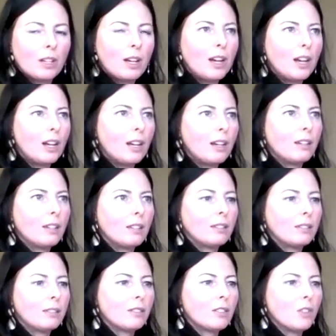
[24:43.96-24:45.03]
so
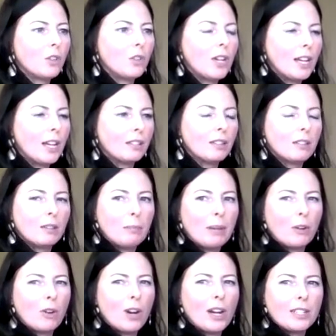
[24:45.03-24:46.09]
you get a
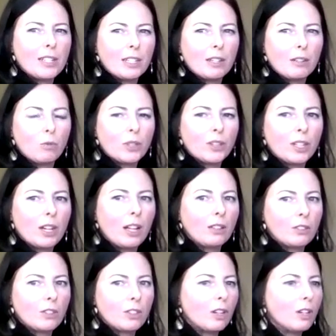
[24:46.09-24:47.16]
better idea of what the
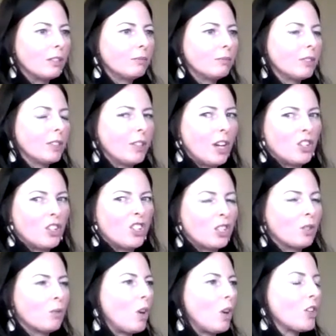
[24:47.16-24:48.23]
colors are, not
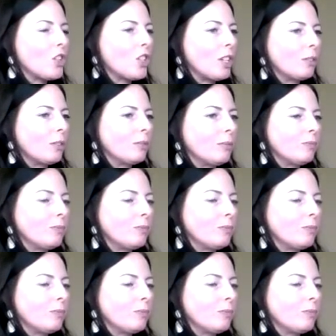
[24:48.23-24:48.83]
just washed out.